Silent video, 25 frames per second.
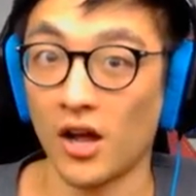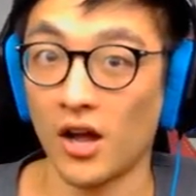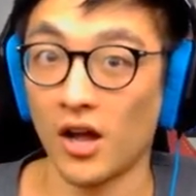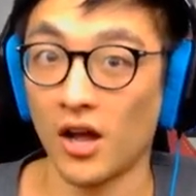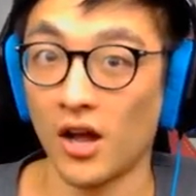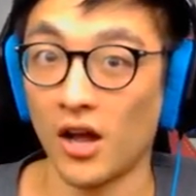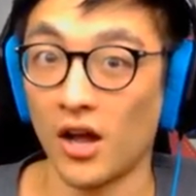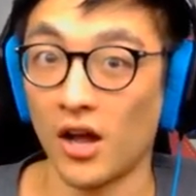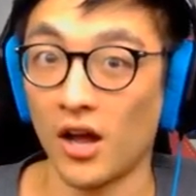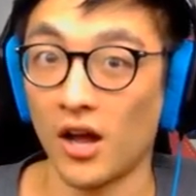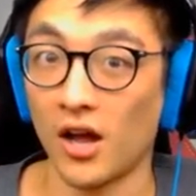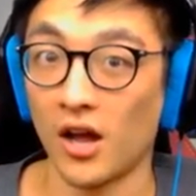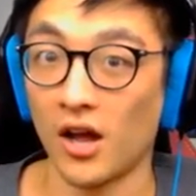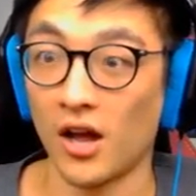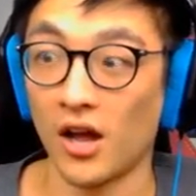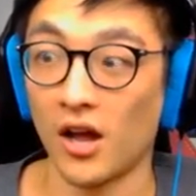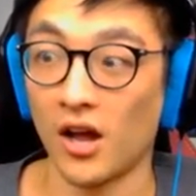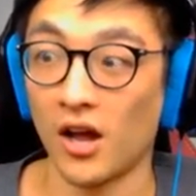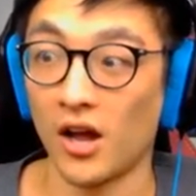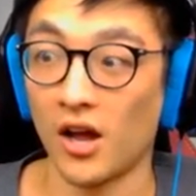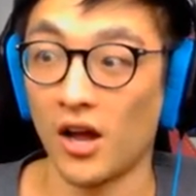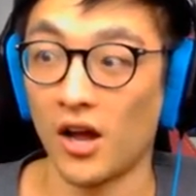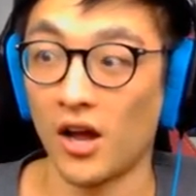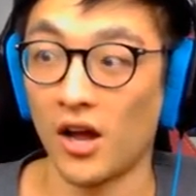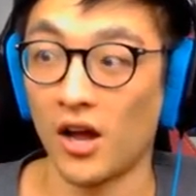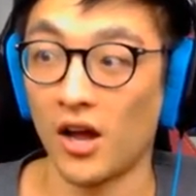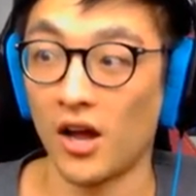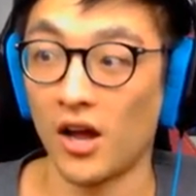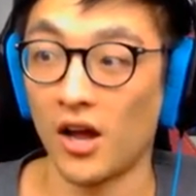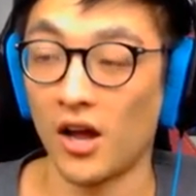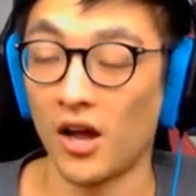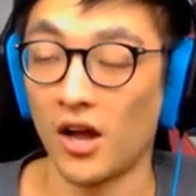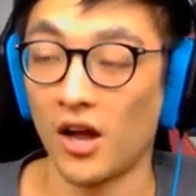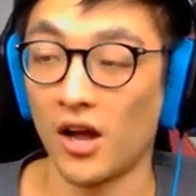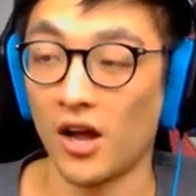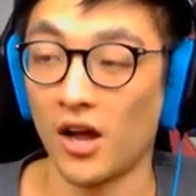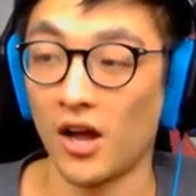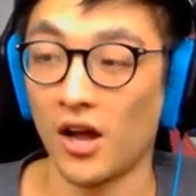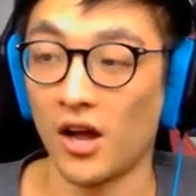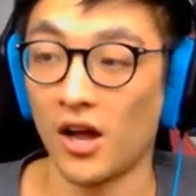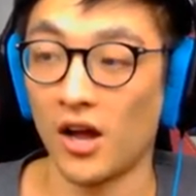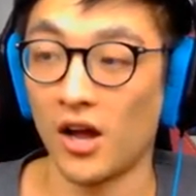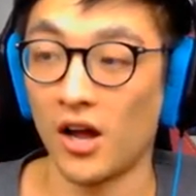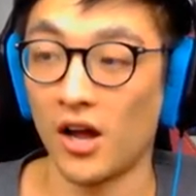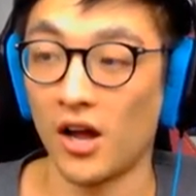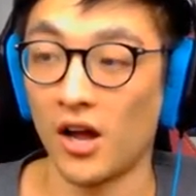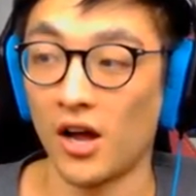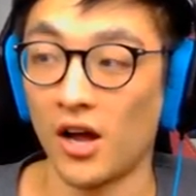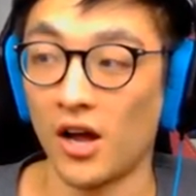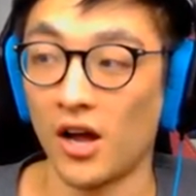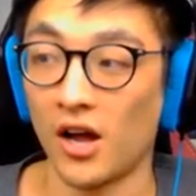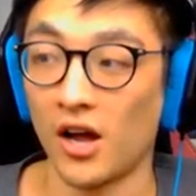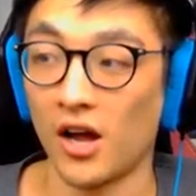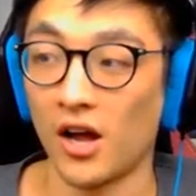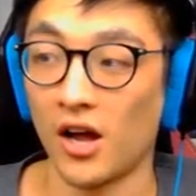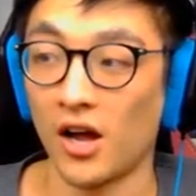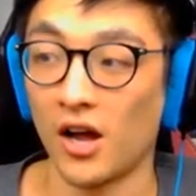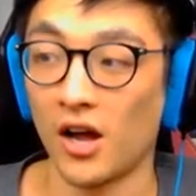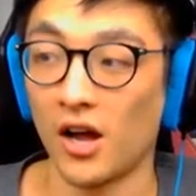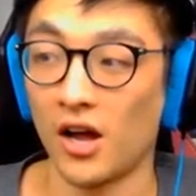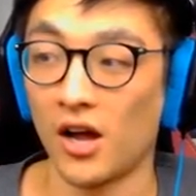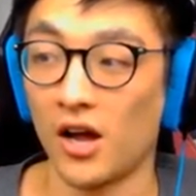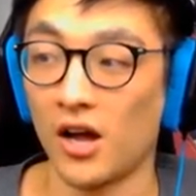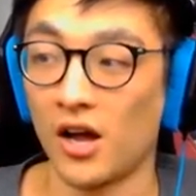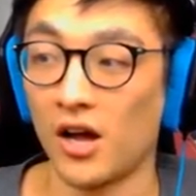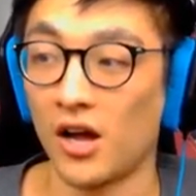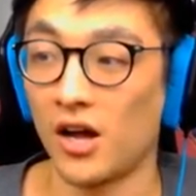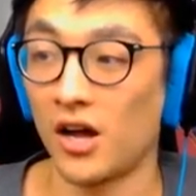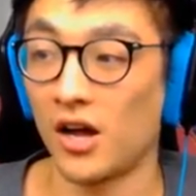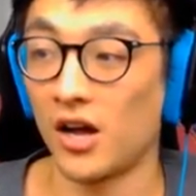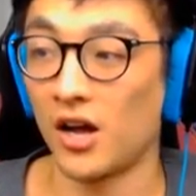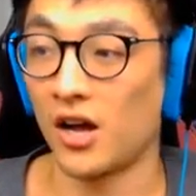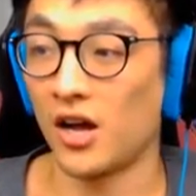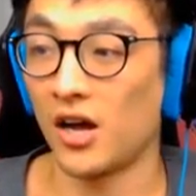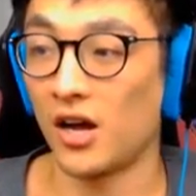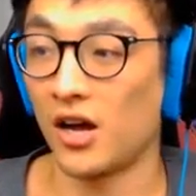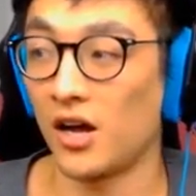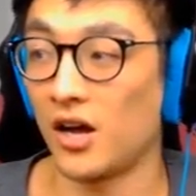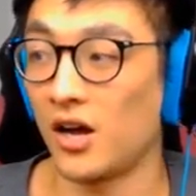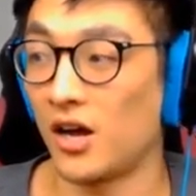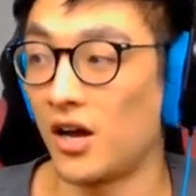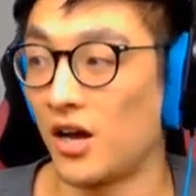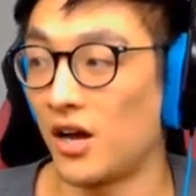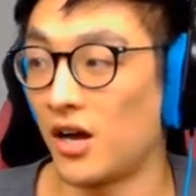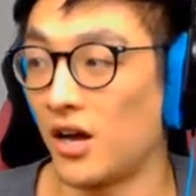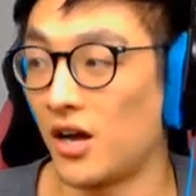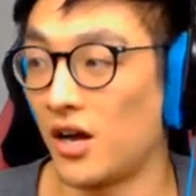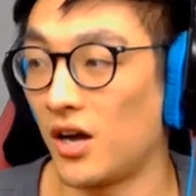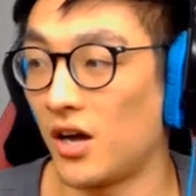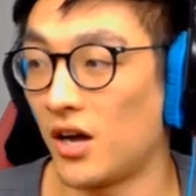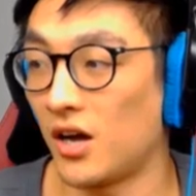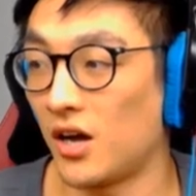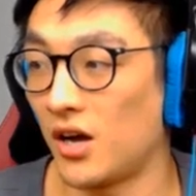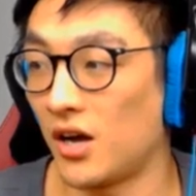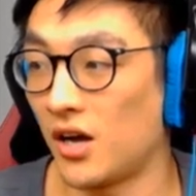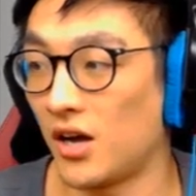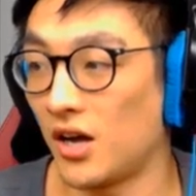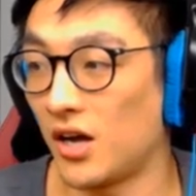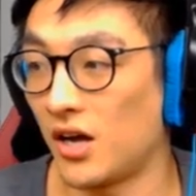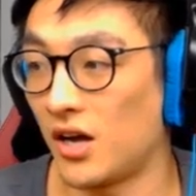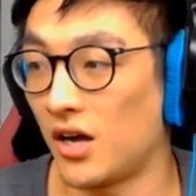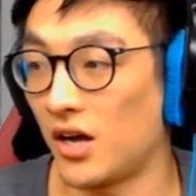(silent)